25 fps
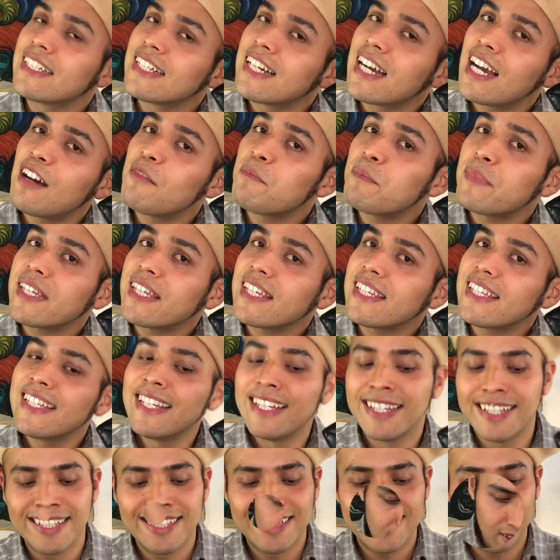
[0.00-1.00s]
happy.
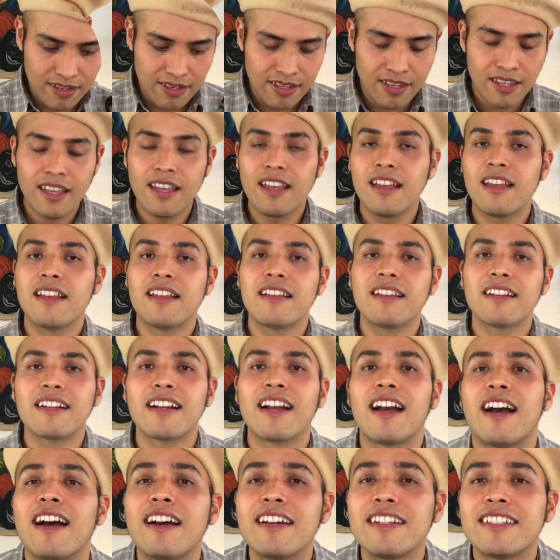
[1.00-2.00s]

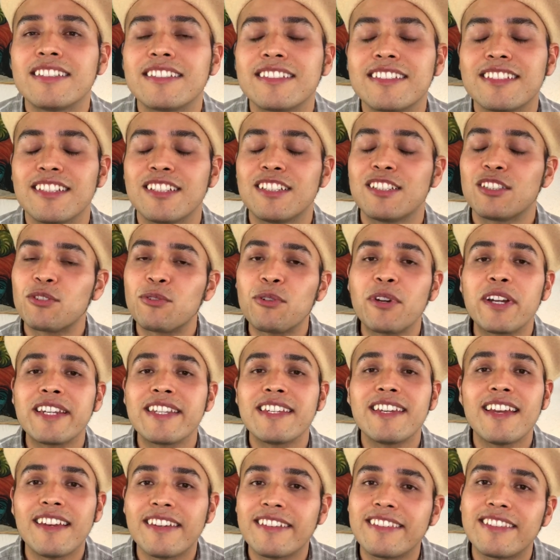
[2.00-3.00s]
Guys,
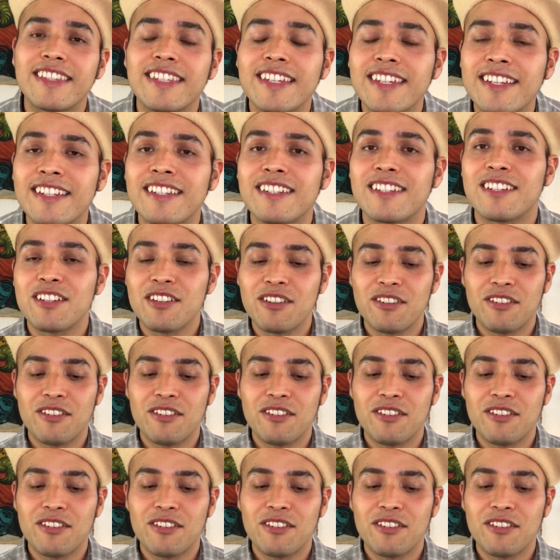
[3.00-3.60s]
2018.